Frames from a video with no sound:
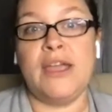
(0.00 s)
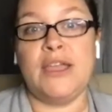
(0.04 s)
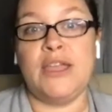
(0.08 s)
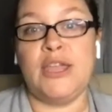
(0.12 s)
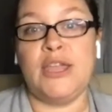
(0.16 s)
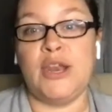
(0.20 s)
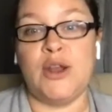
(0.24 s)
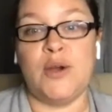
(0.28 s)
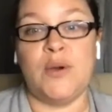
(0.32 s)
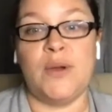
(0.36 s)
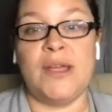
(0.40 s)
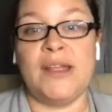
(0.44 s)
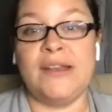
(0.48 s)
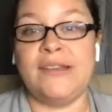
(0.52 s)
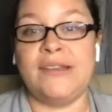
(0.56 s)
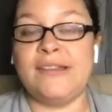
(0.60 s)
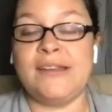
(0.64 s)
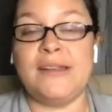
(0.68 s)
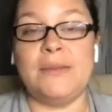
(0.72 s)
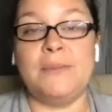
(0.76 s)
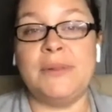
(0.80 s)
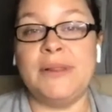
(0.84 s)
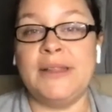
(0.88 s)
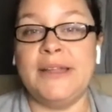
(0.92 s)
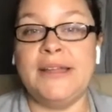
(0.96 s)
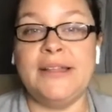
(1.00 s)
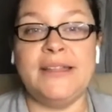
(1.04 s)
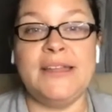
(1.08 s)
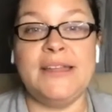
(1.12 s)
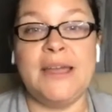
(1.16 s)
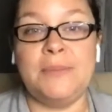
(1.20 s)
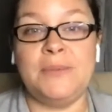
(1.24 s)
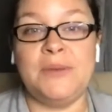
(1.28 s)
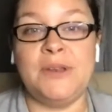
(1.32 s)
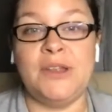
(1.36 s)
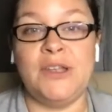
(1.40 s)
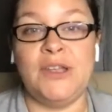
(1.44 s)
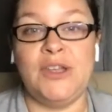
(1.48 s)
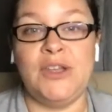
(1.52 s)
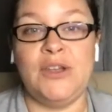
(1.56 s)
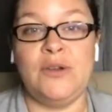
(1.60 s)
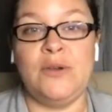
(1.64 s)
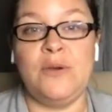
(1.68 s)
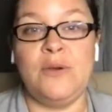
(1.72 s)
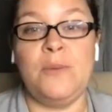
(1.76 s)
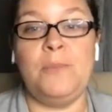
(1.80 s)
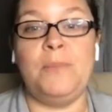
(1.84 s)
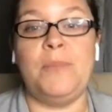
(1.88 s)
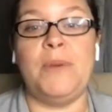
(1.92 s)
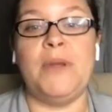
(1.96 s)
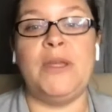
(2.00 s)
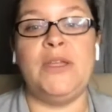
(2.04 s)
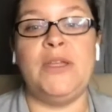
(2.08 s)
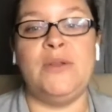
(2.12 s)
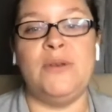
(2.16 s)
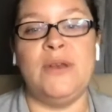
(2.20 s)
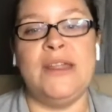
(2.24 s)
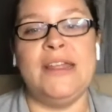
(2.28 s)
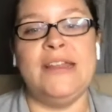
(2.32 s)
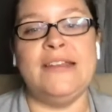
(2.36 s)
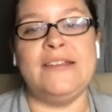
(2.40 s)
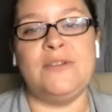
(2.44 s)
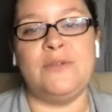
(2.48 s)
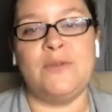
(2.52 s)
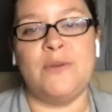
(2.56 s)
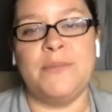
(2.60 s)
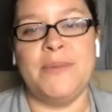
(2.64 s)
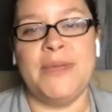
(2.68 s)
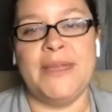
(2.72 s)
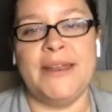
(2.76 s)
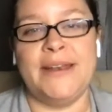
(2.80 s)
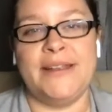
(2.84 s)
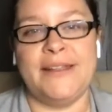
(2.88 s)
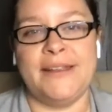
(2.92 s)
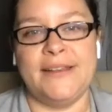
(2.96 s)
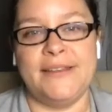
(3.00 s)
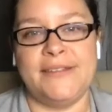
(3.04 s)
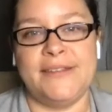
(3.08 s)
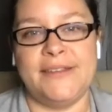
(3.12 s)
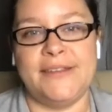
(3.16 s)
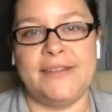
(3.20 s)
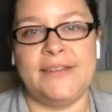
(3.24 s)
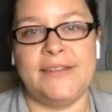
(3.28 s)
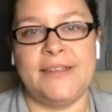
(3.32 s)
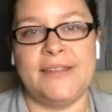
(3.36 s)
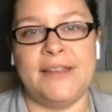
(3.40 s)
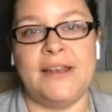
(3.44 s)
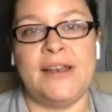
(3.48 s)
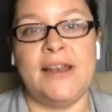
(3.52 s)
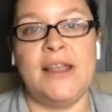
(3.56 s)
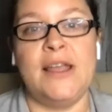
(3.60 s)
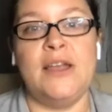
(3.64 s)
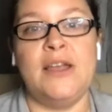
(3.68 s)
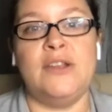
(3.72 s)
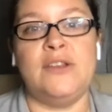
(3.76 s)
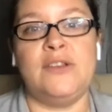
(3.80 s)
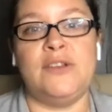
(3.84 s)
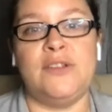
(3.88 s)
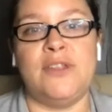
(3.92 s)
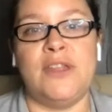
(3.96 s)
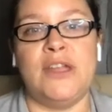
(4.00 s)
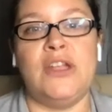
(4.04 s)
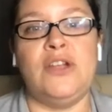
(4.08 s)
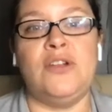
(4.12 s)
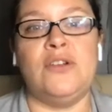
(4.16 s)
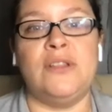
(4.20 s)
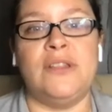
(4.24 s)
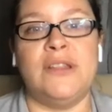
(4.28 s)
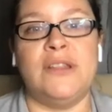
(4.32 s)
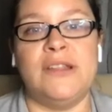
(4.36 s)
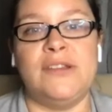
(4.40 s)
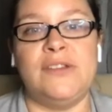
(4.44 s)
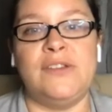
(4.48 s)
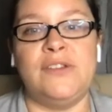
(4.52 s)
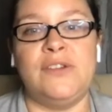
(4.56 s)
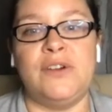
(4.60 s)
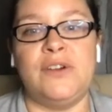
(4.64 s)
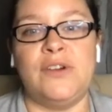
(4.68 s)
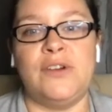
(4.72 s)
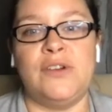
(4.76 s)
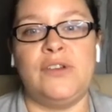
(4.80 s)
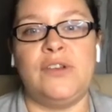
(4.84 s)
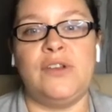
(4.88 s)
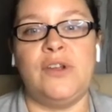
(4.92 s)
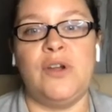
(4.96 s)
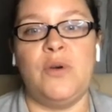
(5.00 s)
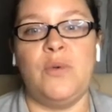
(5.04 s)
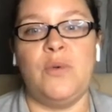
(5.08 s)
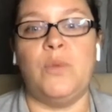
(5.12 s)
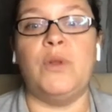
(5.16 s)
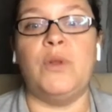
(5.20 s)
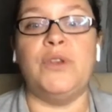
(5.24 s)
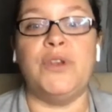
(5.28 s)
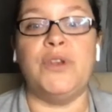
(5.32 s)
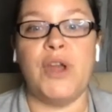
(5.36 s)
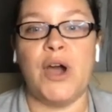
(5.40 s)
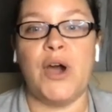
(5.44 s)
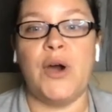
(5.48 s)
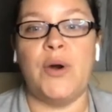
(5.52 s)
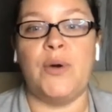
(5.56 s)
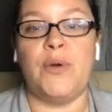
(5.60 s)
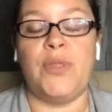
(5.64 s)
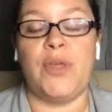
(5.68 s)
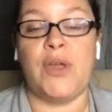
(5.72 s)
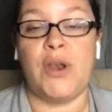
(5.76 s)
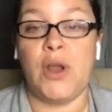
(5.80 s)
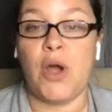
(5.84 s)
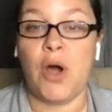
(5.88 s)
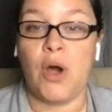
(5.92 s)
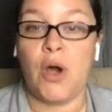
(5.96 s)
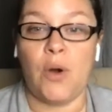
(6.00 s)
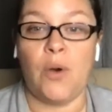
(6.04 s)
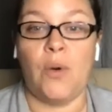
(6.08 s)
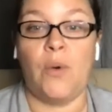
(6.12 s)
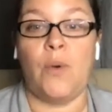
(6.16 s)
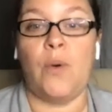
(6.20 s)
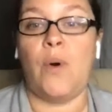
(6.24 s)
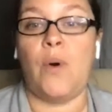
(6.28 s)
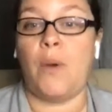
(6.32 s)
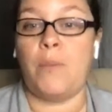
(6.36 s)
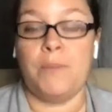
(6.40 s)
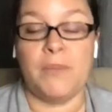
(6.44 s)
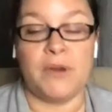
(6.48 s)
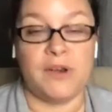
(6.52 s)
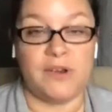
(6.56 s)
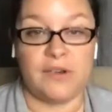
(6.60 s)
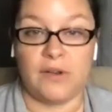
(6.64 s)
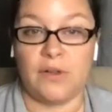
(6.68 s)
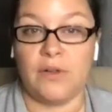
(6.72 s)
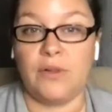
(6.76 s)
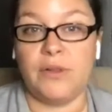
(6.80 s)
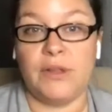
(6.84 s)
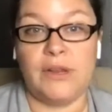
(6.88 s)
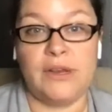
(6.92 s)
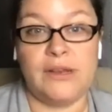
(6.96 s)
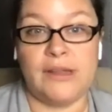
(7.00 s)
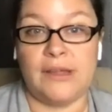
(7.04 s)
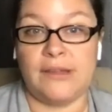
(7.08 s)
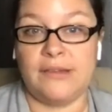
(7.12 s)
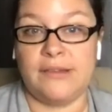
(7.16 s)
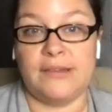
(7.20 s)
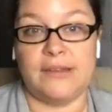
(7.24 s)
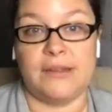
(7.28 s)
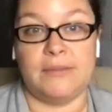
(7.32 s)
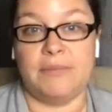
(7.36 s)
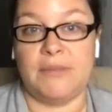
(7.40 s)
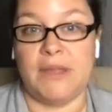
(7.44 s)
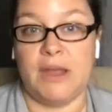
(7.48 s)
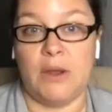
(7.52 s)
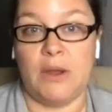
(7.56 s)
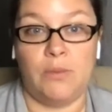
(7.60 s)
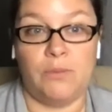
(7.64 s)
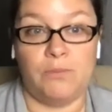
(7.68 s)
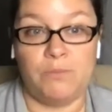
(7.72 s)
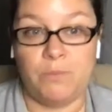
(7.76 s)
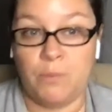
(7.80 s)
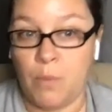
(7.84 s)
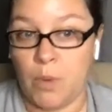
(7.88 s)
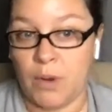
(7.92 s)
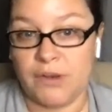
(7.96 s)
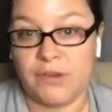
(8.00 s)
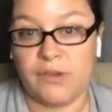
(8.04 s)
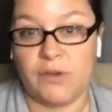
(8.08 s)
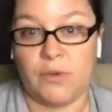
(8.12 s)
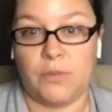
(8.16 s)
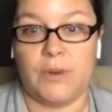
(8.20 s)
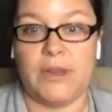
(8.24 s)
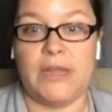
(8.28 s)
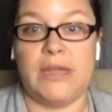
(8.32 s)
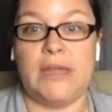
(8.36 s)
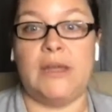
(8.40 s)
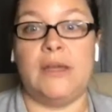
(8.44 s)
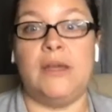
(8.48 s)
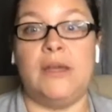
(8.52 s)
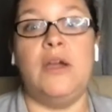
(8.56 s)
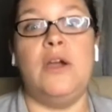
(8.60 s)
it's completely up to you, but you need to remain consistent so that your listeners will know that, oh, Michelle only does something once a week